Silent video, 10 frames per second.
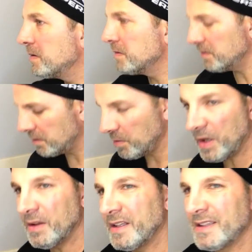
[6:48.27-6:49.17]
Just
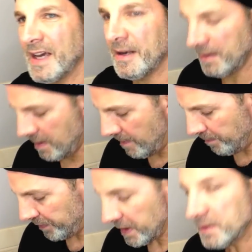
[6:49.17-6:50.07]
about like that.
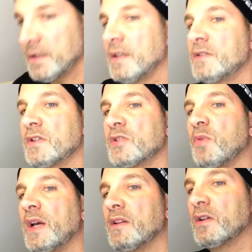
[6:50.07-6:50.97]
See, at least this
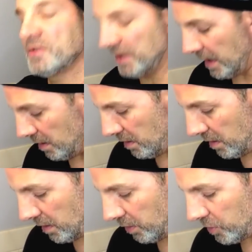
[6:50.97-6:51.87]
way it looks neat.
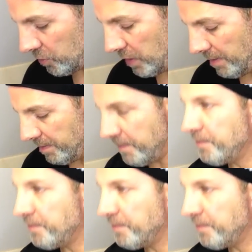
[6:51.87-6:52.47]
It looks trim.